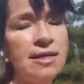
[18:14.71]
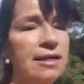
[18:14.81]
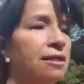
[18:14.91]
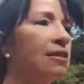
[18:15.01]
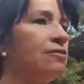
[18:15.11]

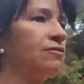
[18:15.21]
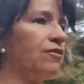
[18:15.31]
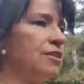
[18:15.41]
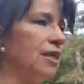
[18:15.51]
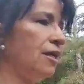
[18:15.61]
it for
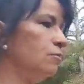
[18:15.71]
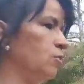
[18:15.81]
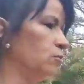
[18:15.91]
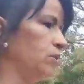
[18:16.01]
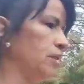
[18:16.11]
the
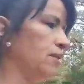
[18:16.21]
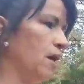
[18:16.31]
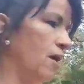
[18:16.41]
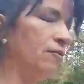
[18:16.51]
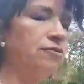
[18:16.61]
table, but
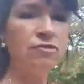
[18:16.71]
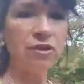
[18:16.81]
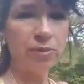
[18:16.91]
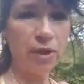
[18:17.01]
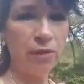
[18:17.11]
I'll have to
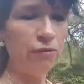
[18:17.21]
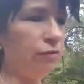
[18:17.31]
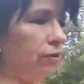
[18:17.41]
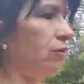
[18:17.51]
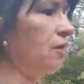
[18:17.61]
flip it
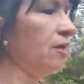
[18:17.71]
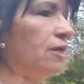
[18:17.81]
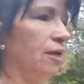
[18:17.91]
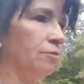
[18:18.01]
over and